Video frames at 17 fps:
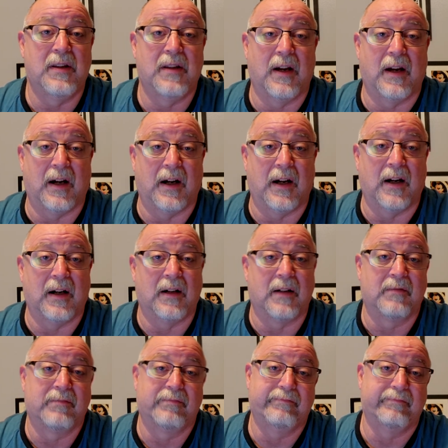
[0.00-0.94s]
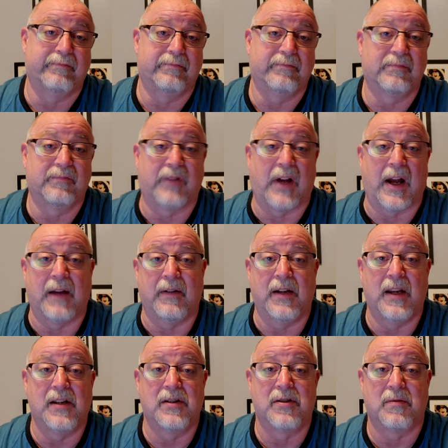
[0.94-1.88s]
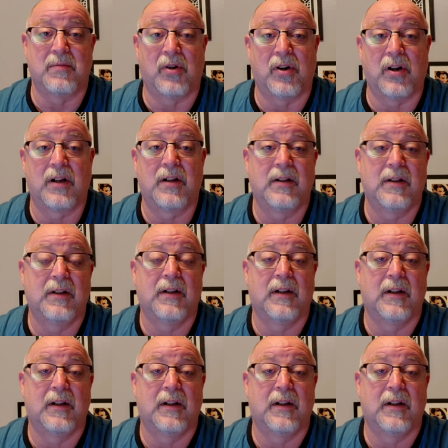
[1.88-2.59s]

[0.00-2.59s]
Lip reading: there 5 days or more,